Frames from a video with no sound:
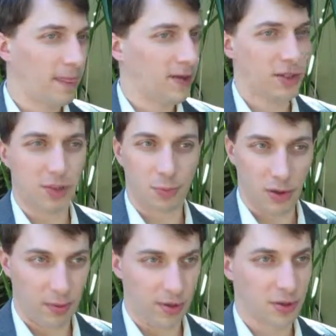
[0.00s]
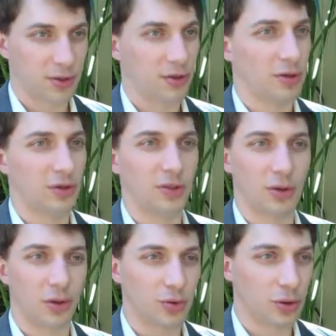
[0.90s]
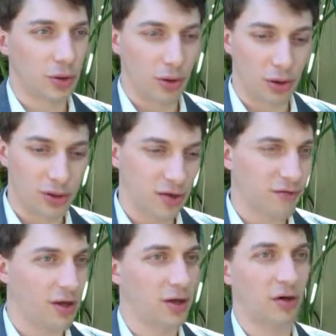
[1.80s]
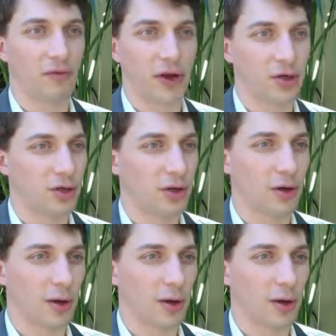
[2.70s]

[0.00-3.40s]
That's its purpose. It's to encourage innovation.